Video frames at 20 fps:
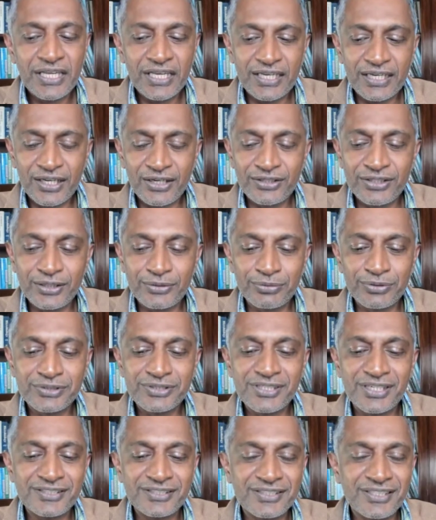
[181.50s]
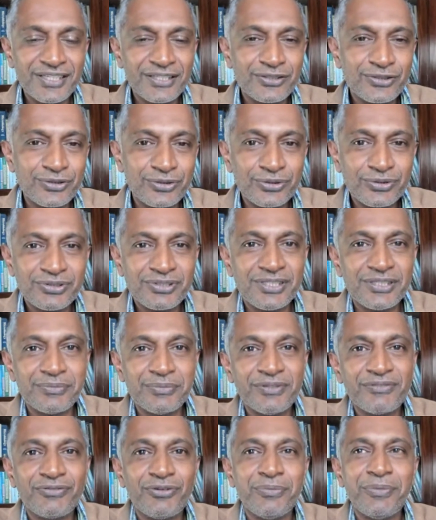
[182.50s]
and how that will translate to
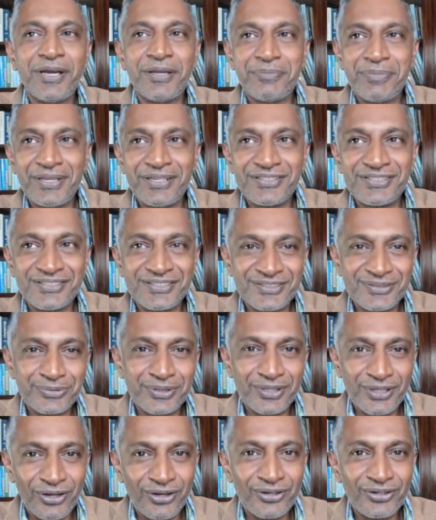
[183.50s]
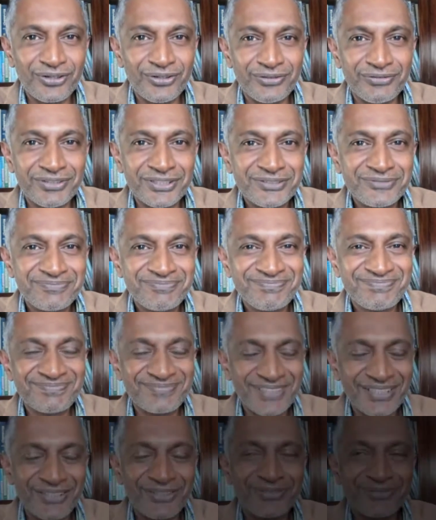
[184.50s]
treatment for my patients with long COVID.
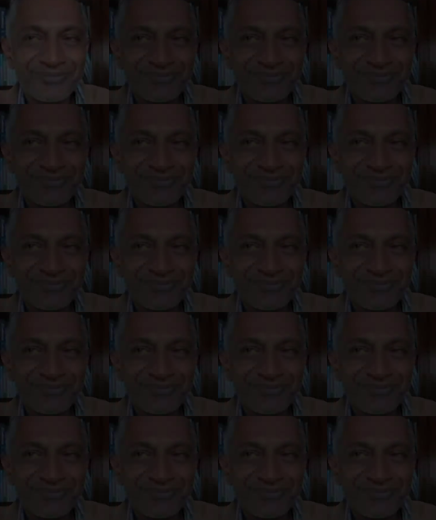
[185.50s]
Thank you.